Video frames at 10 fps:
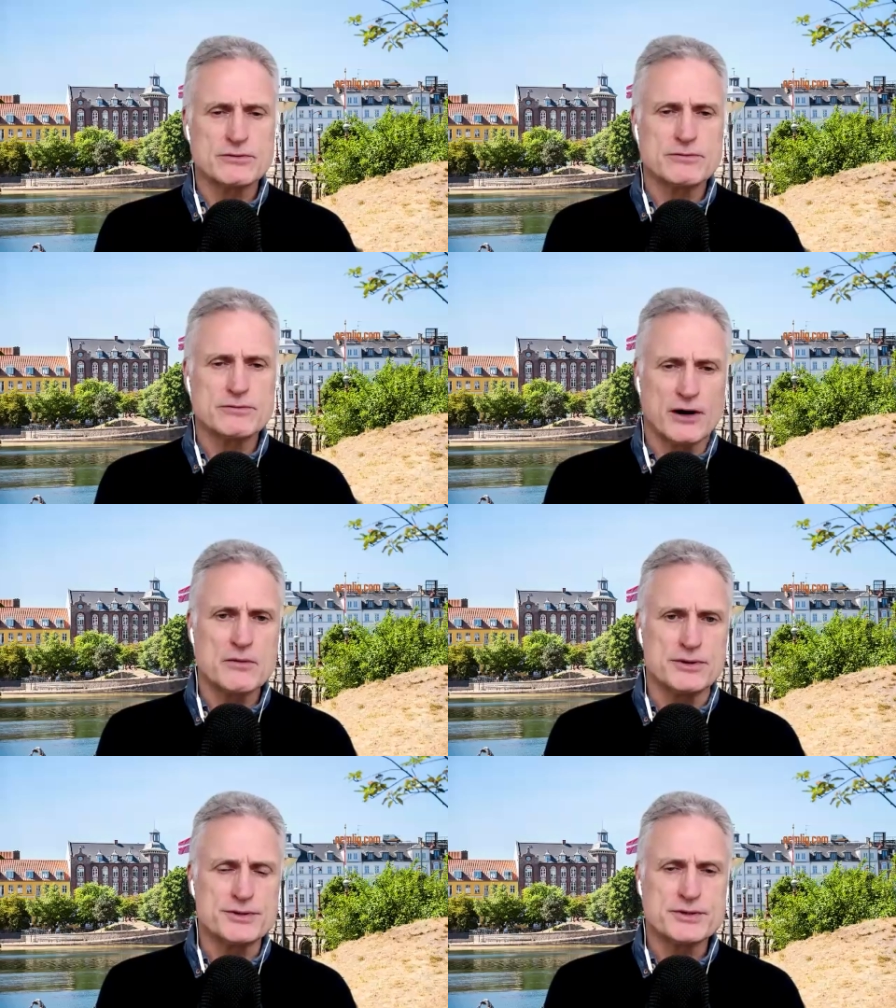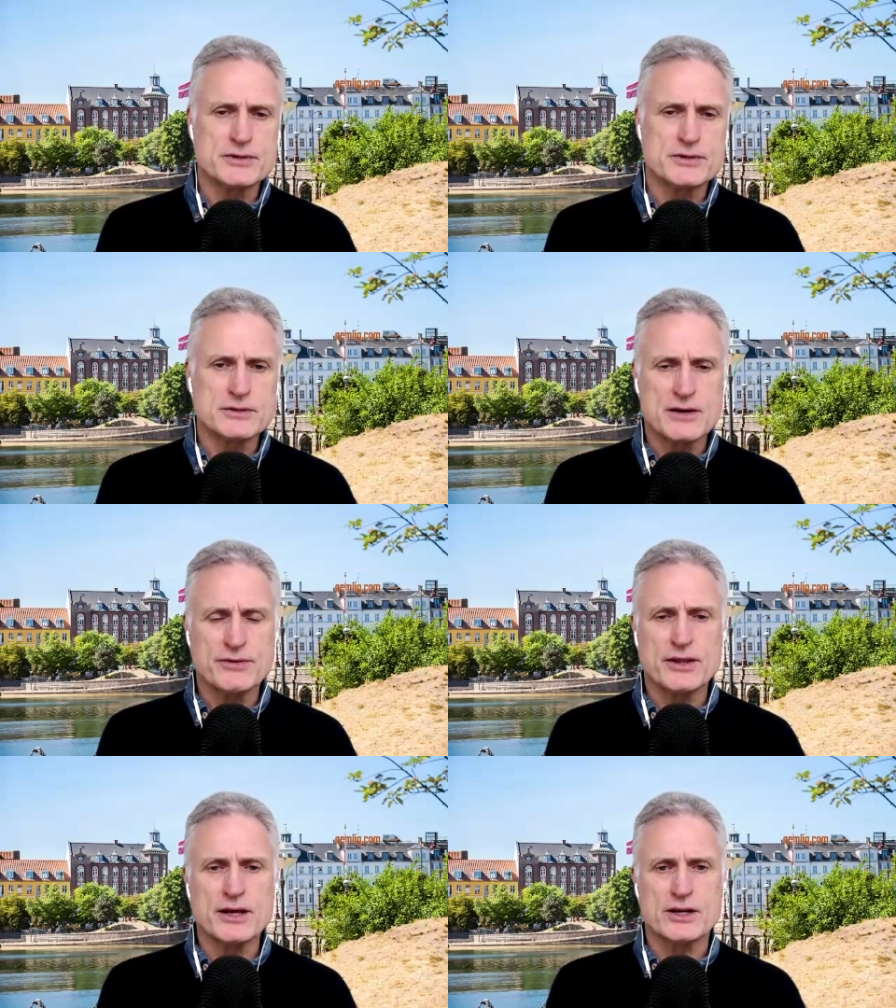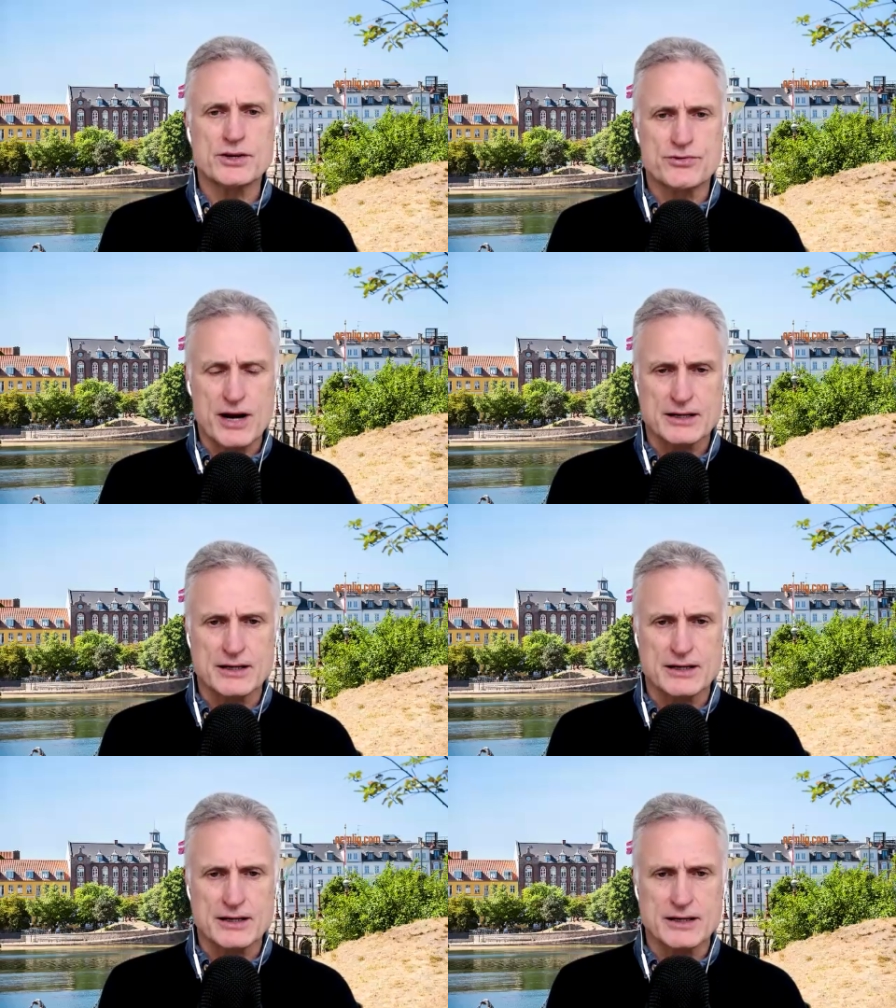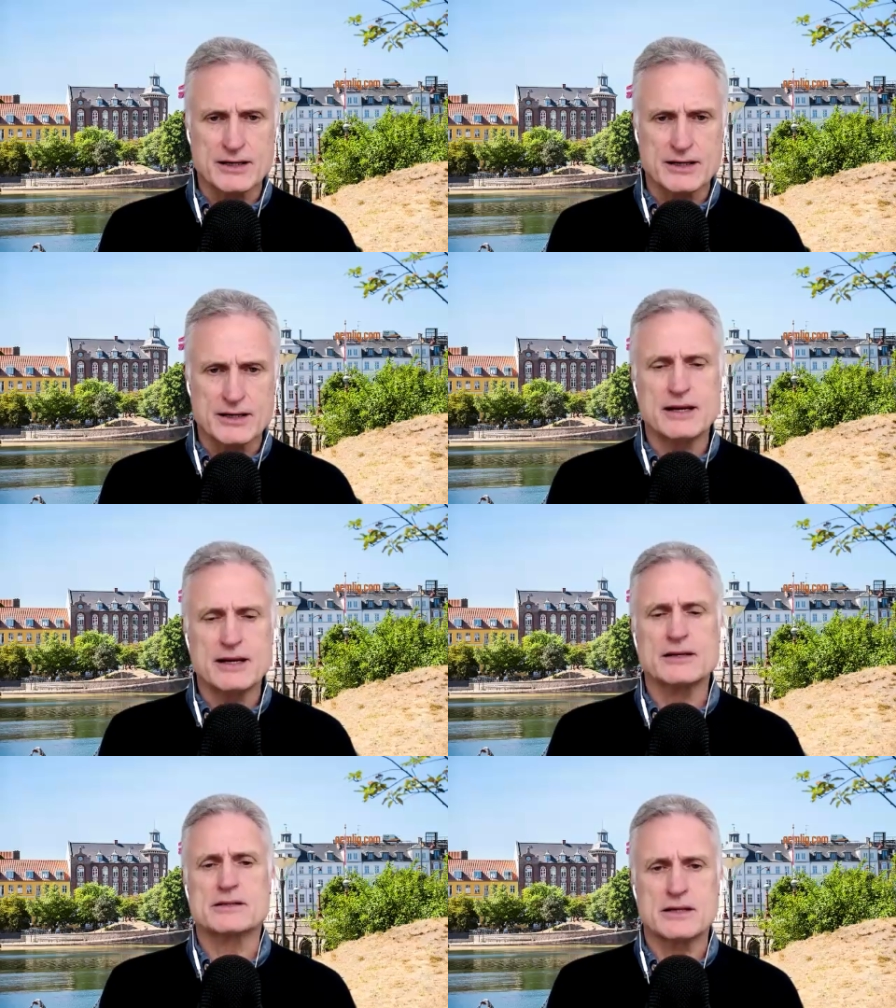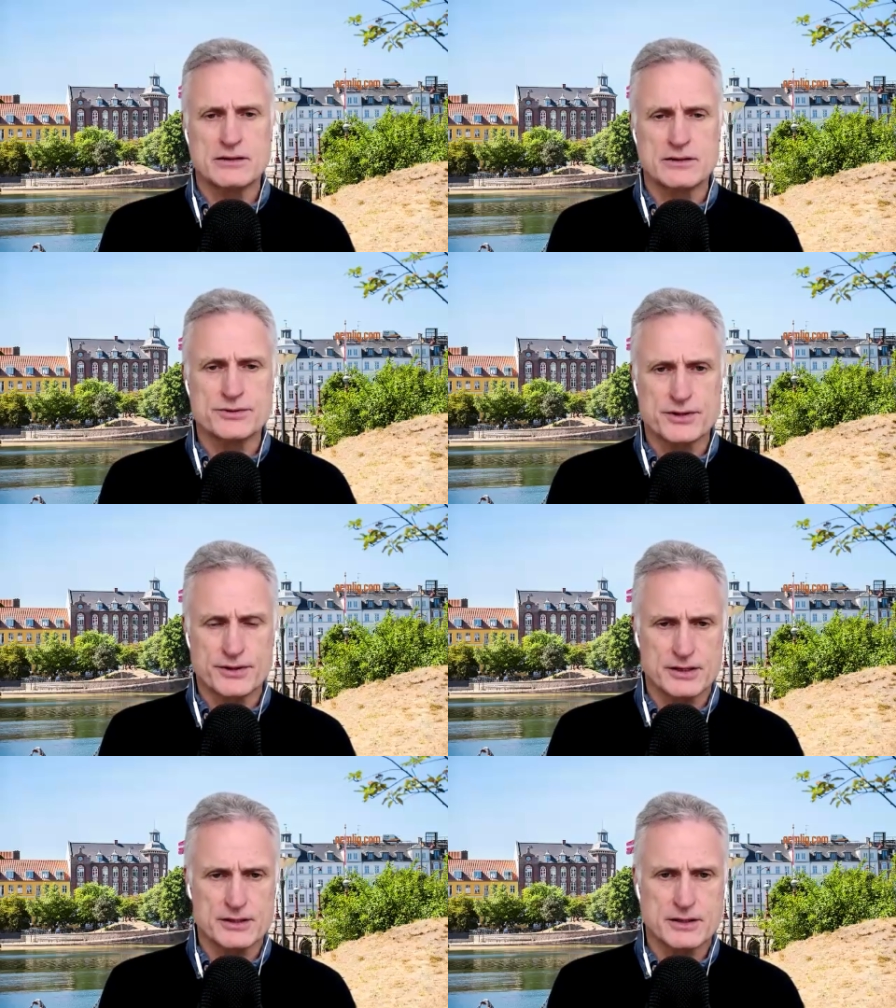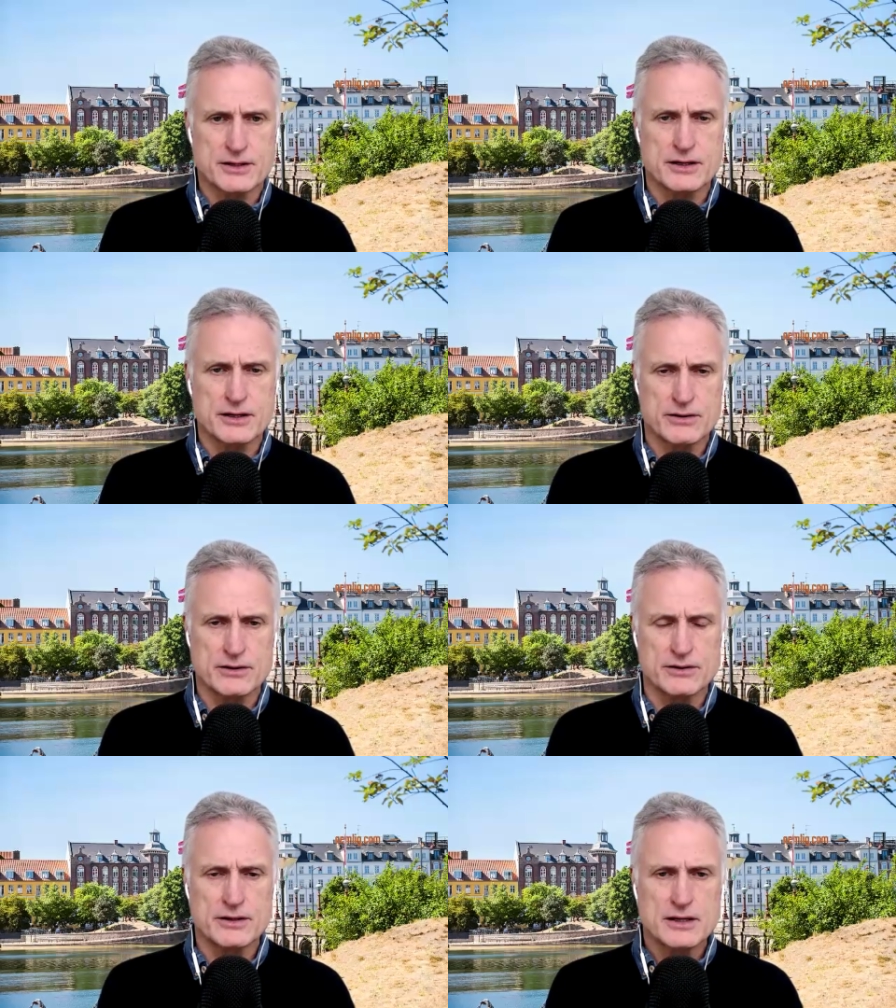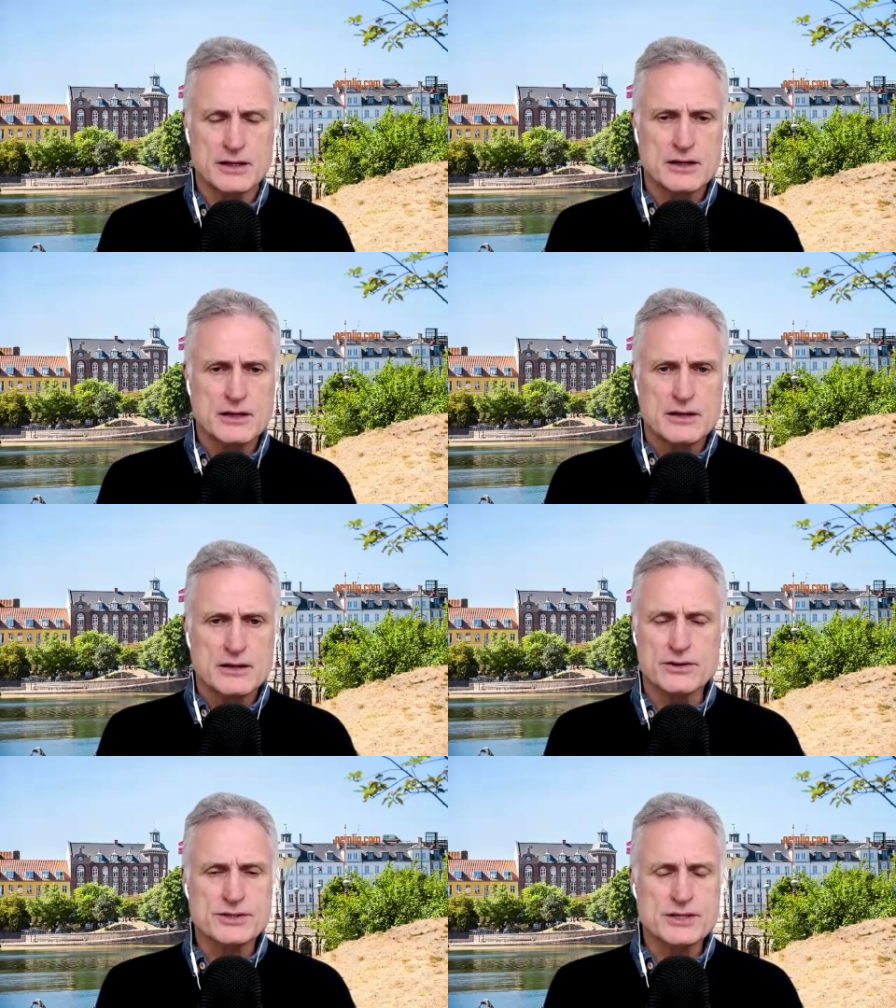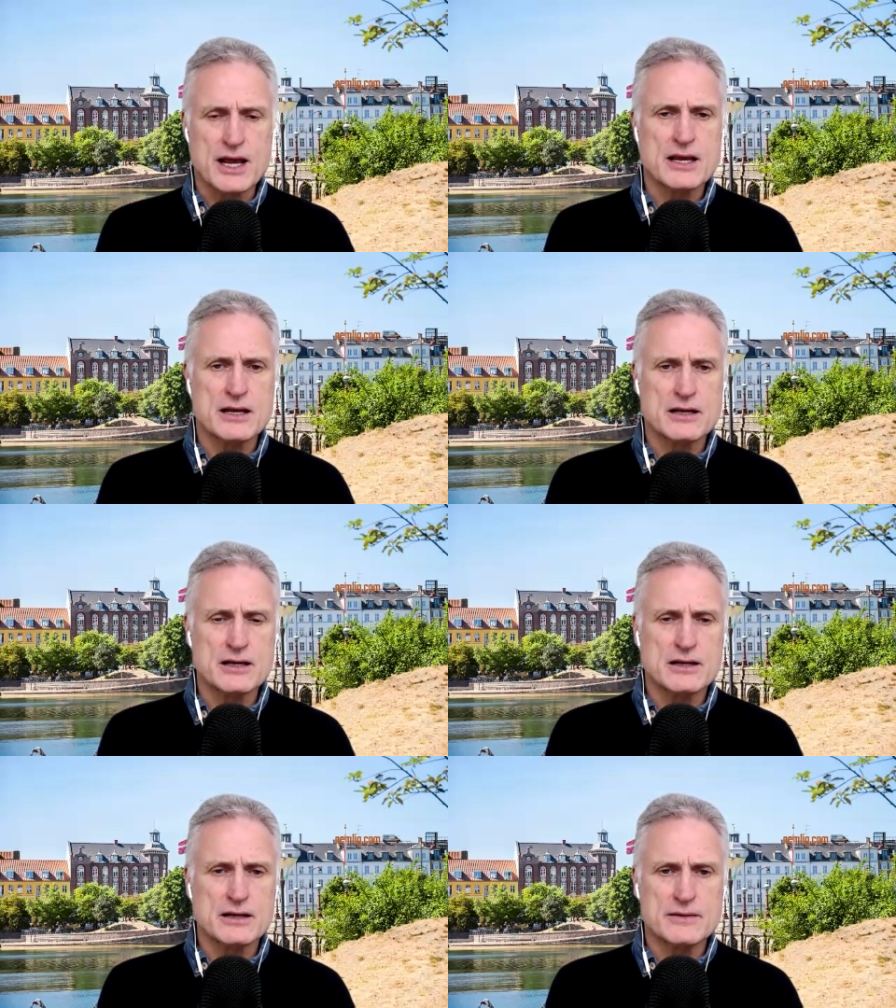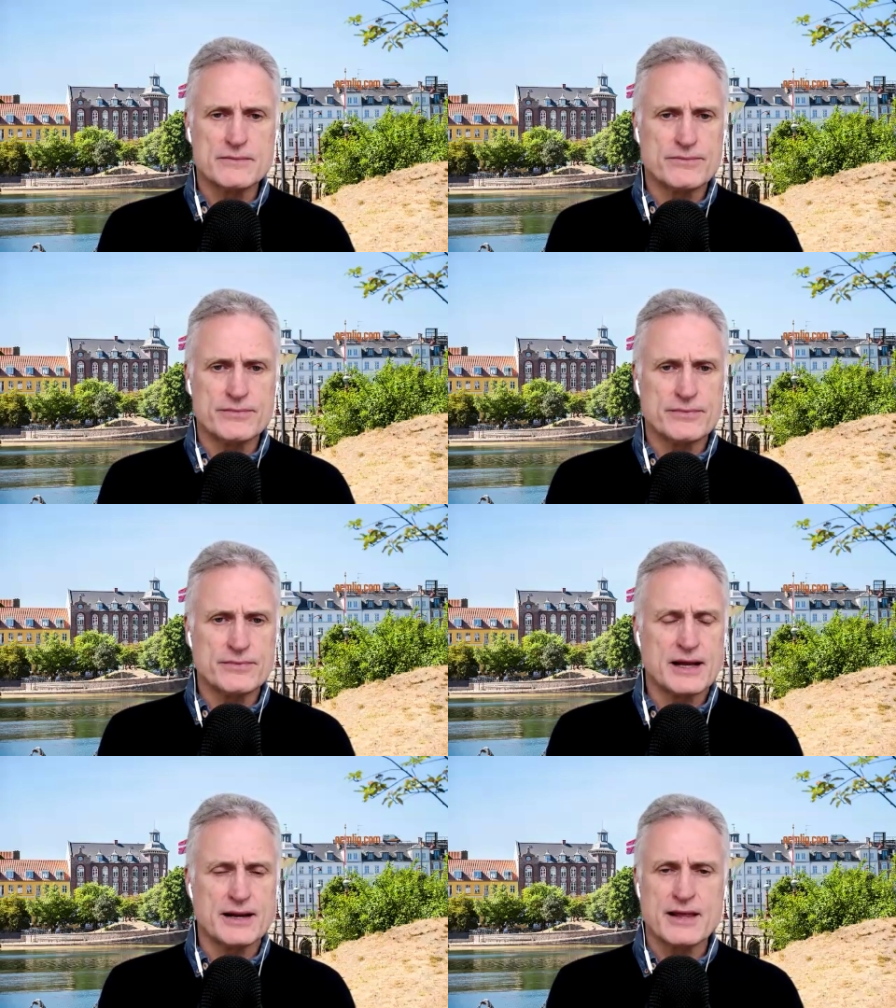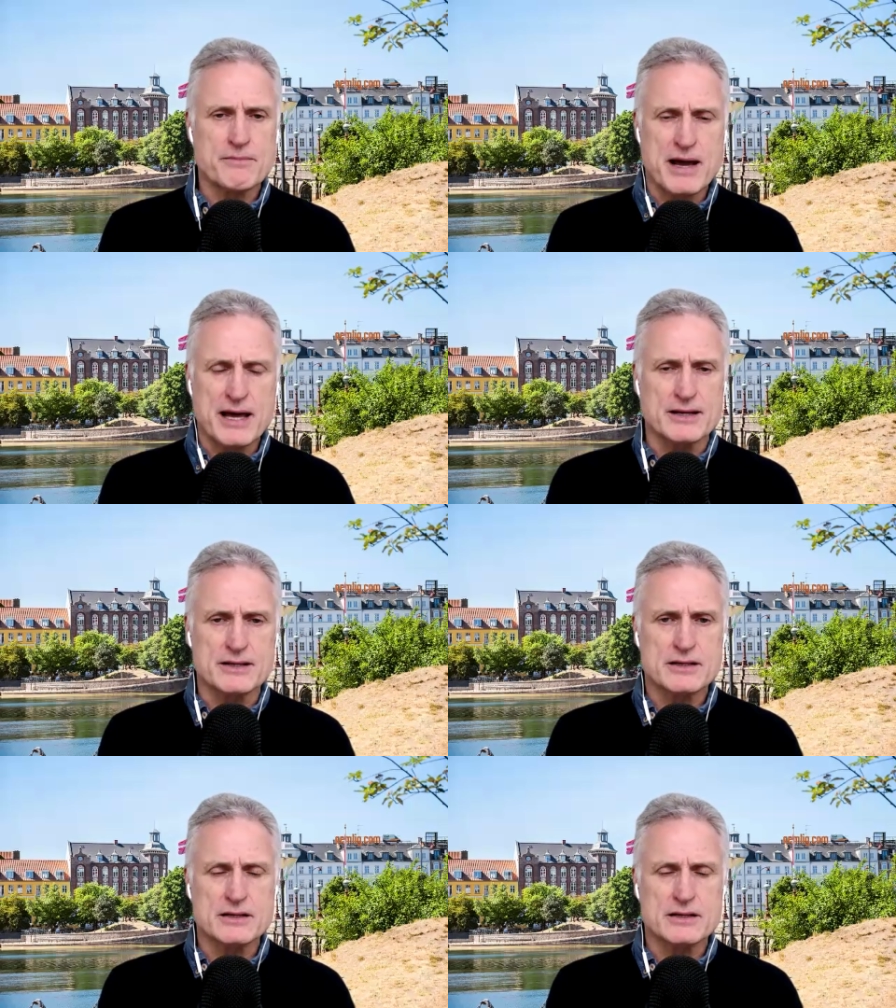fibers, because even though they're contracting and they're getting these signals and things that are going on, you're saying none of that matters.